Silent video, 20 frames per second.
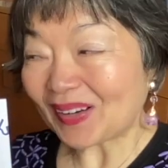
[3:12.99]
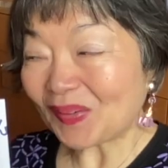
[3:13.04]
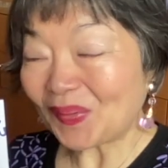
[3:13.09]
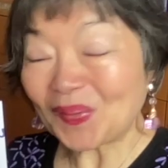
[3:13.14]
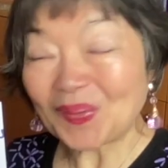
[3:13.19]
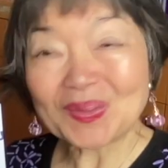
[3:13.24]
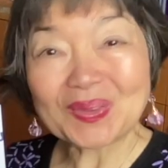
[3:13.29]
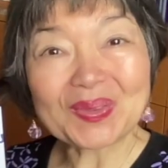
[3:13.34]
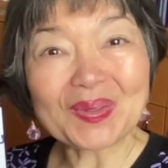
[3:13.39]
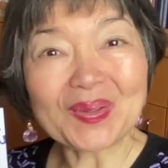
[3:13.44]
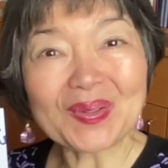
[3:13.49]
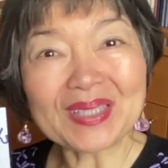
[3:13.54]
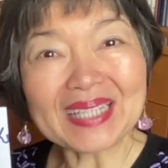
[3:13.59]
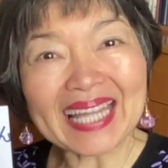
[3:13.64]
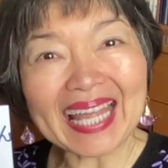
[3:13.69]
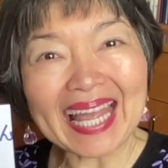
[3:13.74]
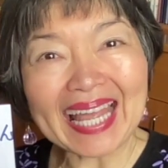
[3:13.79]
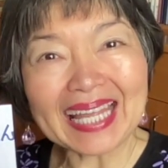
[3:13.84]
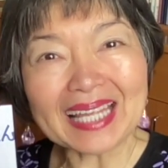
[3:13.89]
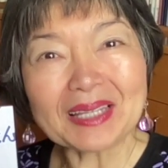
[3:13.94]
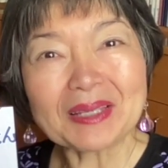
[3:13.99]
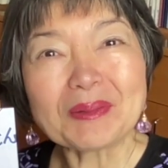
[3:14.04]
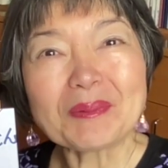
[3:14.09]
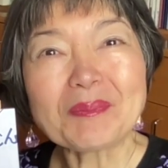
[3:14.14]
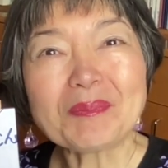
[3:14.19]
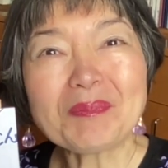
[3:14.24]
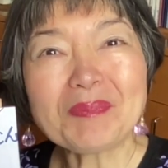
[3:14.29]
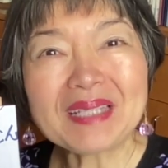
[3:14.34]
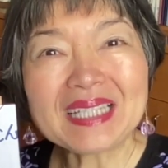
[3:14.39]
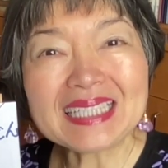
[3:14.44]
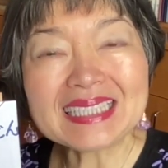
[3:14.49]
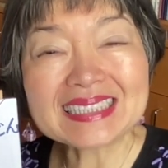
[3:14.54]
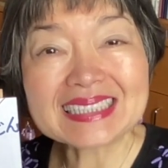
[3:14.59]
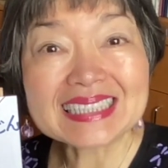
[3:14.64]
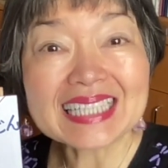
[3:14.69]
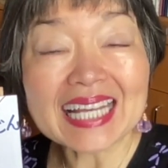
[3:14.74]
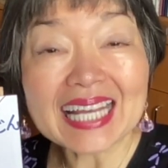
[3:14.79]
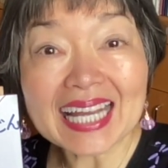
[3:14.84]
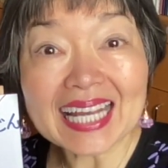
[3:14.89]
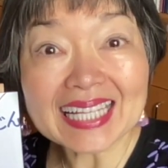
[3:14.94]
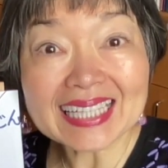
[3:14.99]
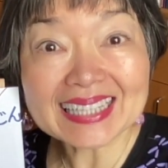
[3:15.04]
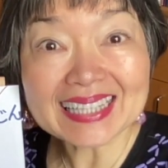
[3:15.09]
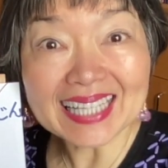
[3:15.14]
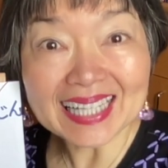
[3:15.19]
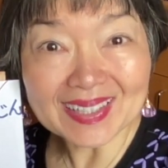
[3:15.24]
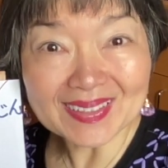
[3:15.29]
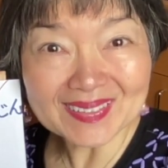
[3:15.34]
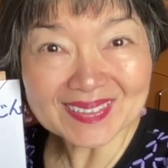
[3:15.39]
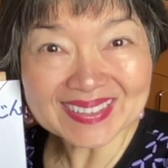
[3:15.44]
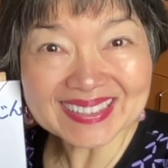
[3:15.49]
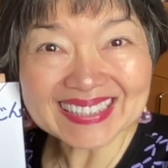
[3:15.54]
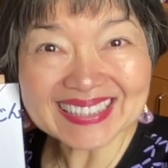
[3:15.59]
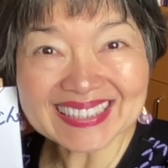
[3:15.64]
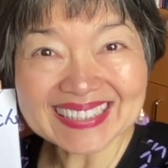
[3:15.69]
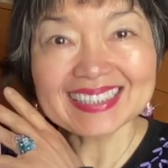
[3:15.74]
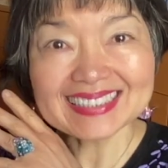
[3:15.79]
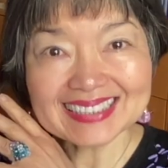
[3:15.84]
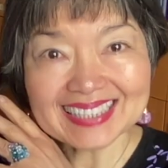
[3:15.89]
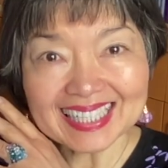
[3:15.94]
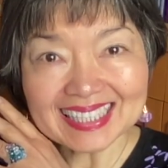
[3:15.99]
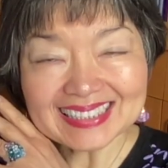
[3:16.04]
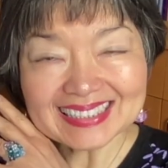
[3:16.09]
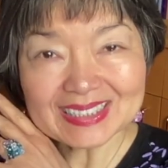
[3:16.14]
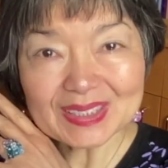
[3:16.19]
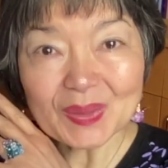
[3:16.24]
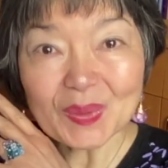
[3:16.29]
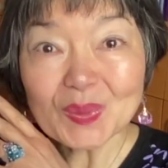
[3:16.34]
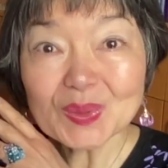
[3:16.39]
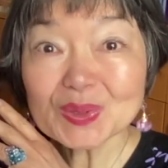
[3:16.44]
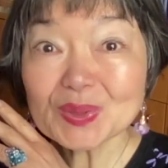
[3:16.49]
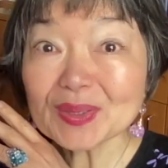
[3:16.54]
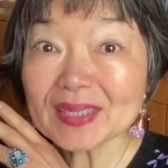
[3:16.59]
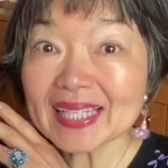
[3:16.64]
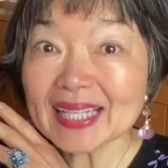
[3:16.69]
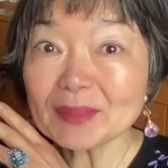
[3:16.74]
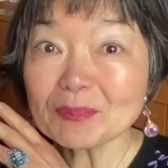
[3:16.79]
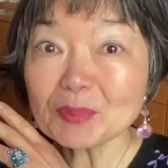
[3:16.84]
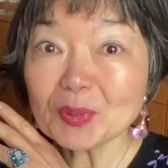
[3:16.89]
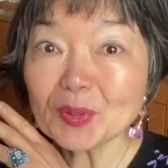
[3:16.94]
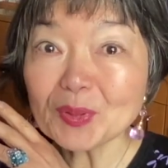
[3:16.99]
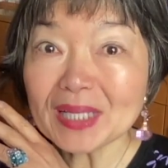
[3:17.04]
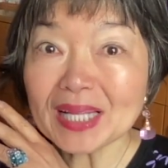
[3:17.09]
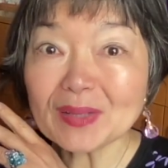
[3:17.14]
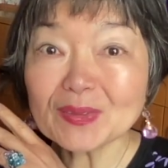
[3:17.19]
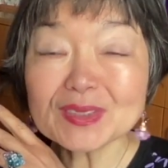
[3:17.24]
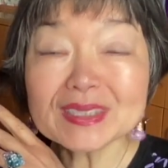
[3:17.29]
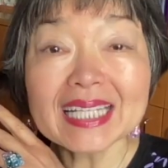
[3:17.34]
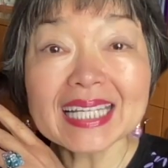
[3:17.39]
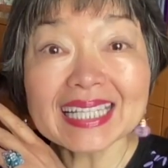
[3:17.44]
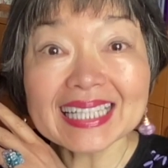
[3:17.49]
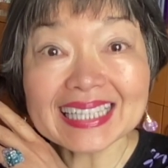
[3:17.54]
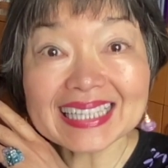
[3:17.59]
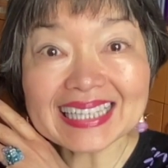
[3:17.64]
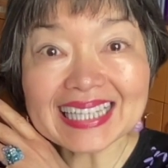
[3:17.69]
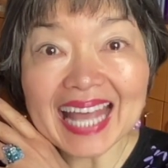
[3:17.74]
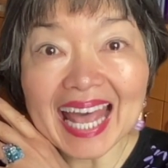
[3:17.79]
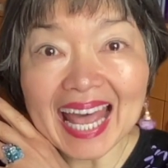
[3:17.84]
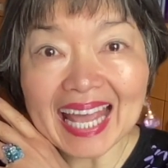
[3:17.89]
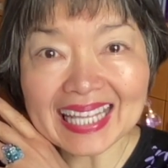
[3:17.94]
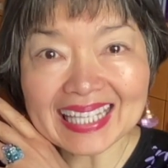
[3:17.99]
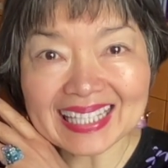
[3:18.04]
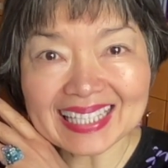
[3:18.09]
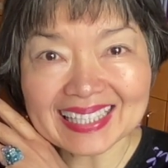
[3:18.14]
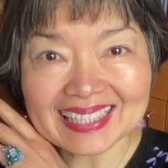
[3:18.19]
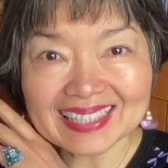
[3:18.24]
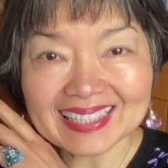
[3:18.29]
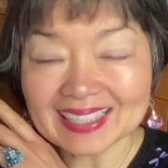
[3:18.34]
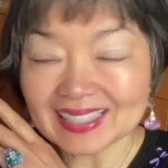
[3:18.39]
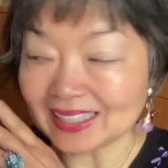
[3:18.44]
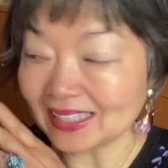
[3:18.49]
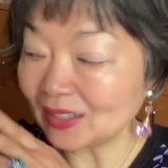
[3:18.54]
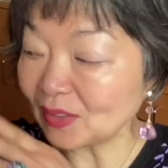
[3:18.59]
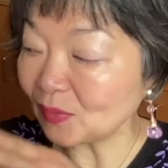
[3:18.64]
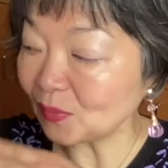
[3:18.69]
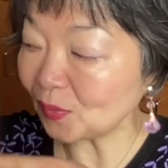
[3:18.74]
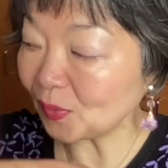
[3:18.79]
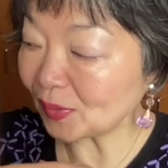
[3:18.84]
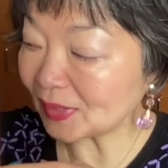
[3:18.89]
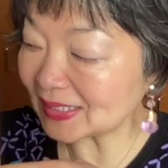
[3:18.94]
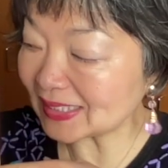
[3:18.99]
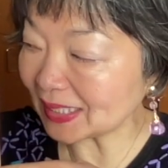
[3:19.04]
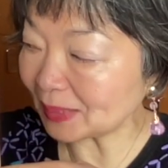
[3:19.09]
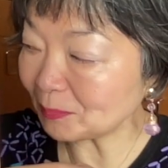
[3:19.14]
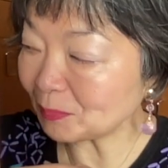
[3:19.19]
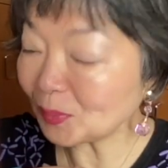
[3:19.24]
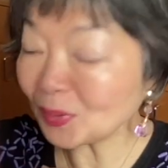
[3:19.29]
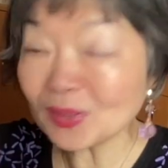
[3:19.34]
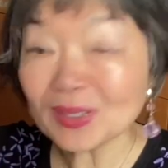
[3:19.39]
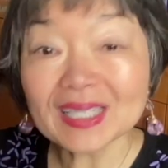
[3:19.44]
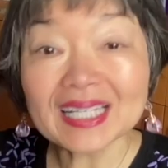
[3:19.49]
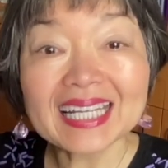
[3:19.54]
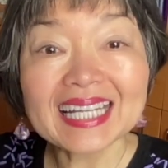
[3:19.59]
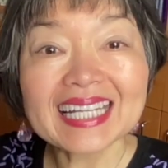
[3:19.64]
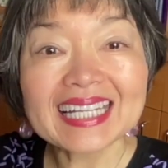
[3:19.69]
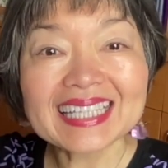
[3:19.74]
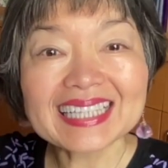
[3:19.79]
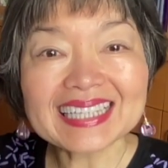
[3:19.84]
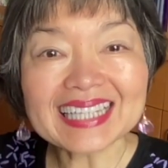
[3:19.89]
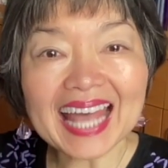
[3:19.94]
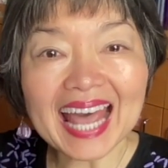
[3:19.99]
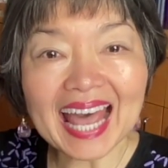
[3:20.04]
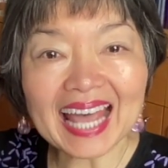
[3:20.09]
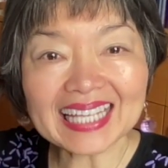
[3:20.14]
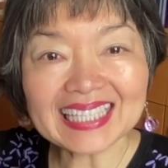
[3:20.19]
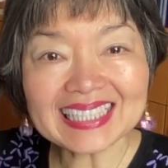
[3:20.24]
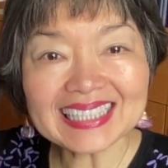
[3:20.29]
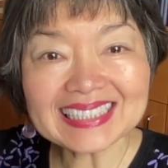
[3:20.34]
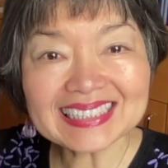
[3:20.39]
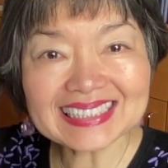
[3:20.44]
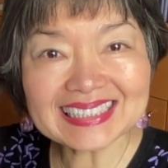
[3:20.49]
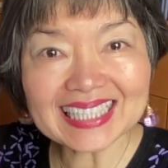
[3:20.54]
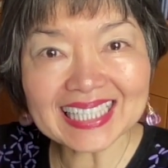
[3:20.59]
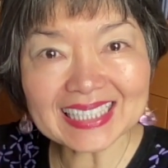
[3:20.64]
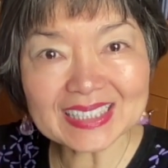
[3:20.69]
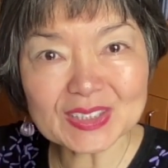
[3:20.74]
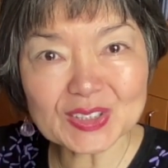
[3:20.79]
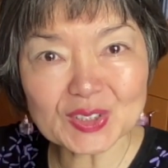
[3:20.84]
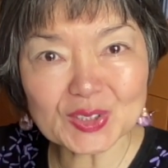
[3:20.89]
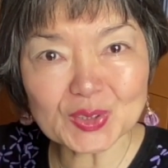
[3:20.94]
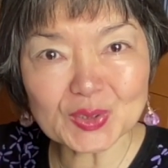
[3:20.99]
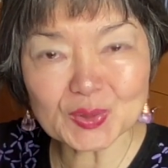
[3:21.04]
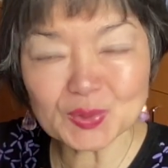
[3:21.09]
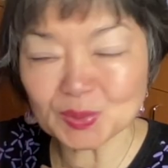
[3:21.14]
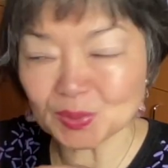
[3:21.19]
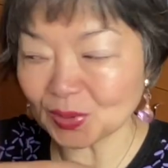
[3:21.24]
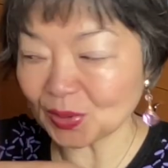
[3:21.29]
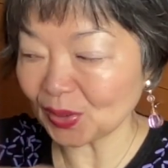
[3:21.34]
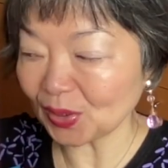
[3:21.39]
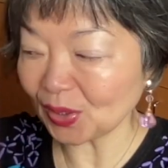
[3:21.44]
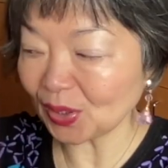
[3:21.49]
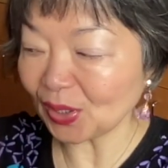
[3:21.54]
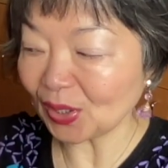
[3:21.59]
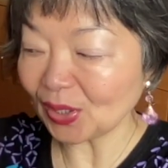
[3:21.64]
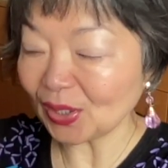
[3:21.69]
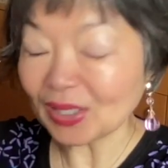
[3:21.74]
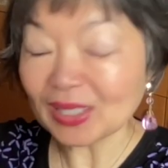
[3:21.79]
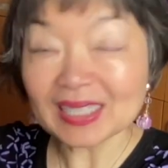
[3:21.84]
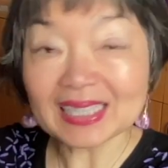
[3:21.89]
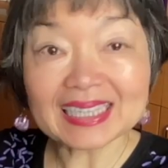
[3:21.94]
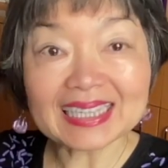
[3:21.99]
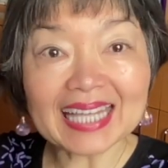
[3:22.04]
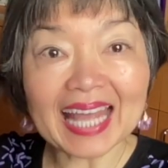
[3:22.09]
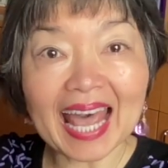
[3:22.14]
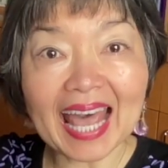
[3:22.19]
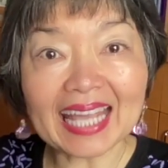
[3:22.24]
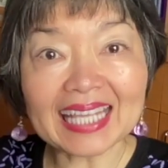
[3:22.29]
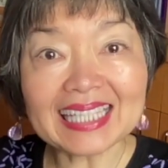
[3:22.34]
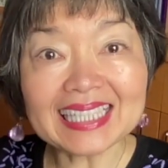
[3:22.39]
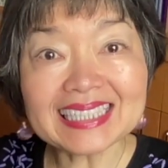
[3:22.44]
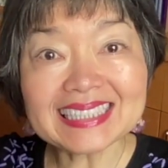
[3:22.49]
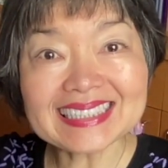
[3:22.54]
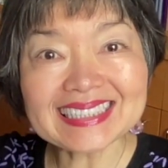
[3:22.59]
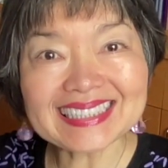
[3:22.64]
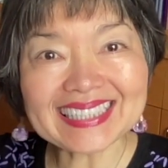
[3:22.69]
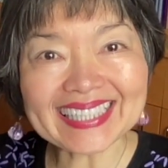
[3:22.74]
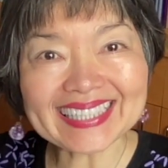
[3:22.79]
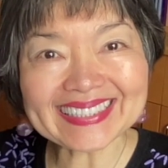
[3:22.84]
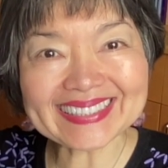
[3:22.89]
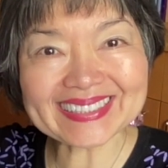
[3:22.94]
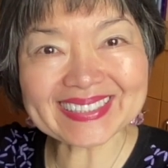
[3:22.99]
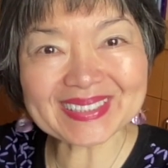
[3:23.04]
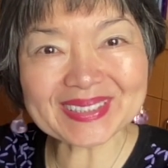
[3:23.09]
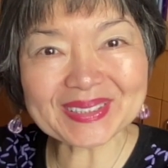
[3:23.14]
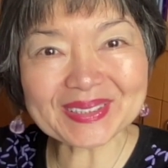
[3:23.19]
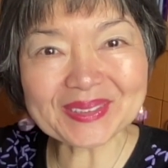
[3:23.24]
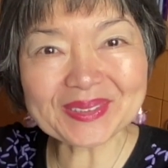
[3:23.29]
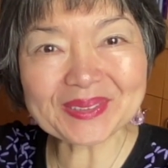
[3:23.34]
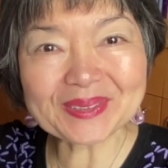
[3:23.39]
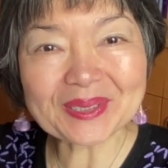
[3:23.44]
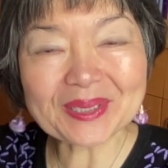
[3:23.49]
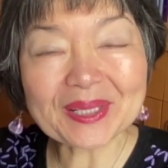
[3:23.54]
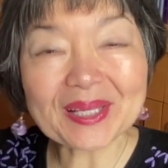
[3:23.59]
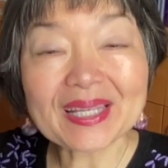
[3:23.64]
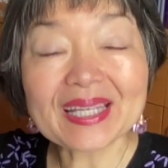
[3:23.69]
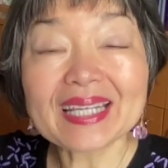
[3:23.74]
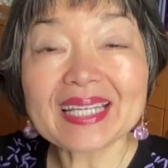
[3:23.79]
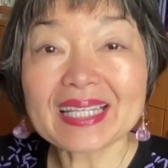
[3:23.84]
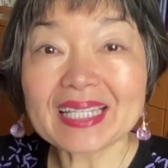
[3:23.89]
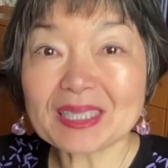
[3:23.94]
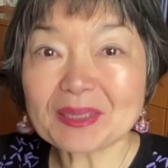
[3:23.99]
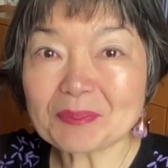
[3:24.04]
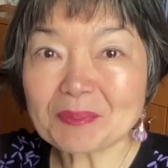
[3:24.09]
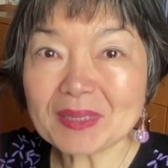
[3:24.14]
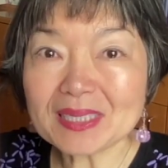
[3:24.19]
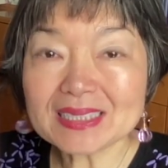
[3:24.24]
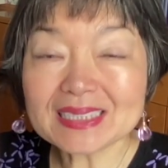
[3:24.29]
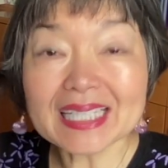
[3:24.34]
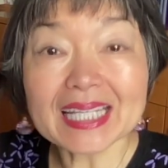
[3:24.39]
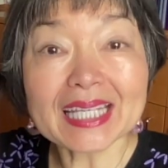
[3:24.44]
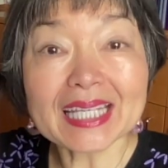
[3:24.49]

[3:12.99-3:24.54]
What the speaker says: Otona means adult. This kanji also can pronounce tai. For example, taisetsu. Taisetsu. It means